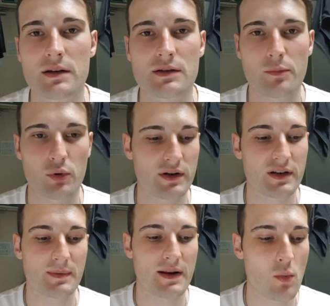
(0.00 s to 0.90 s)
There's no point in
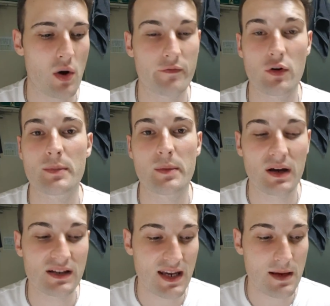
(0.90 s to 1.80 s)
explaining why I've got him in
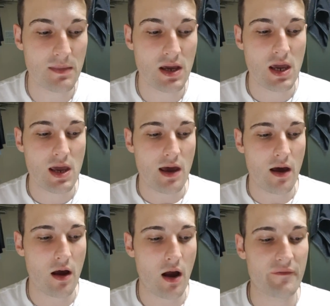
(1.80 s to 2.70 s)
my team.
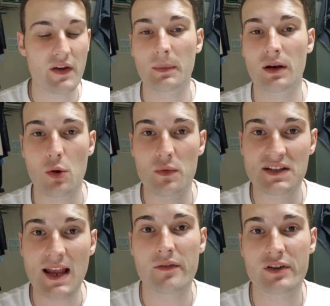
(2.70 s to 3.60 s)
I think I'm going to go with
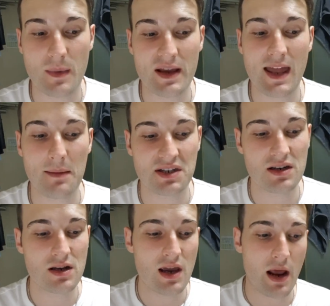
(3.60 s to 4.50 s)
Salah as my
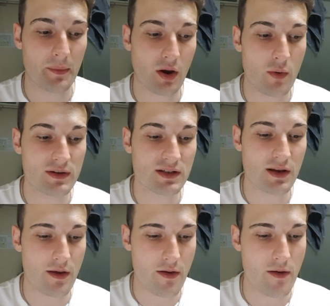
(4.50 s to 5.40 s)
captain, and I'm going to go as
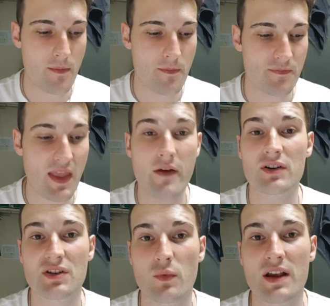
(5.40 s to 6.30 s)

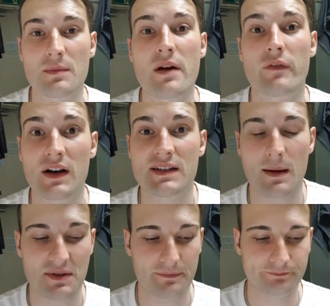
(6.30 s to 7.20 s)
Eriksen as my vice
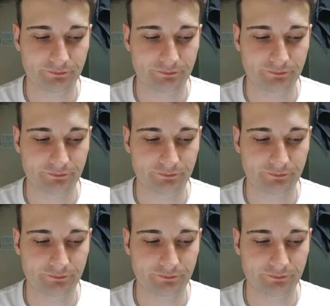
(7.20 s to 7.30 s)
captain.